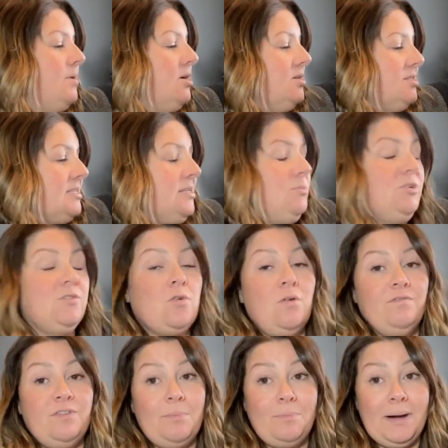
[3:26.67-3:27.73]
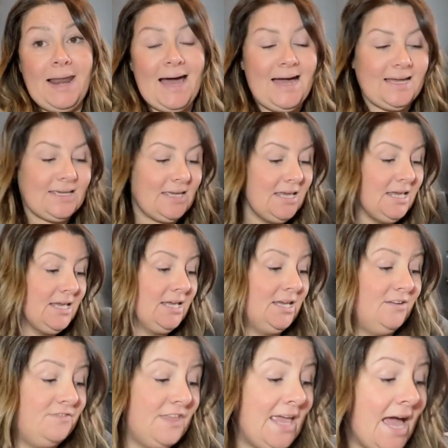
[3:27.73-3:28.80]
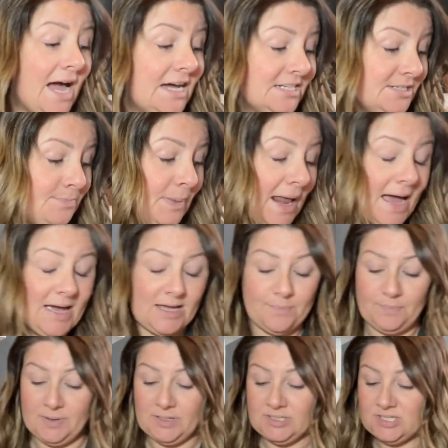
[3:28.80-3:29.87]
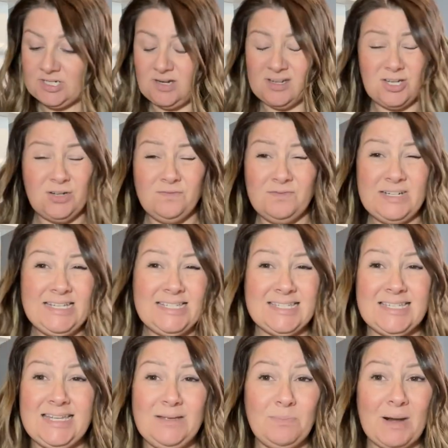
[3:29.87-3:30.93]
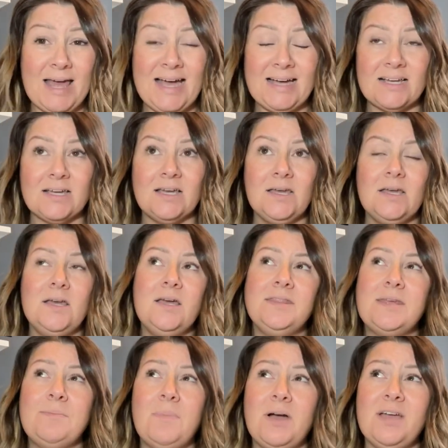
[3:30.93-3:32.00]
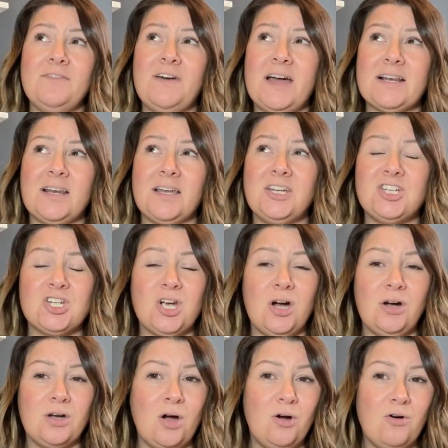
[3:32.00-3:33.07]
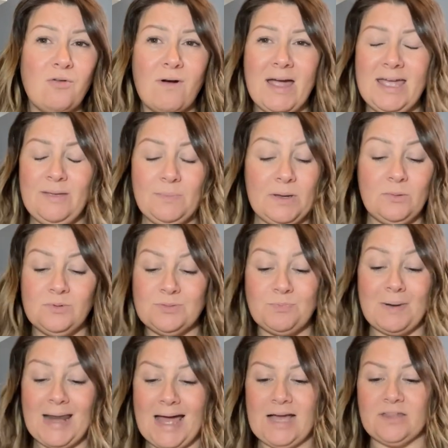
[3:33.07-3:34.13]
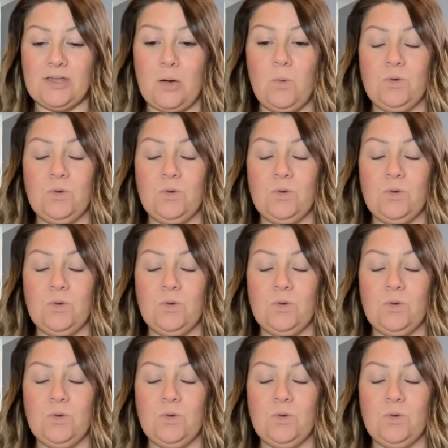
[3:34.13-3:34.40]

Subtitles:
personally would have gone for black if they had black, but I couldn't really see black. They might have had like a charcoal grey, but it was black that I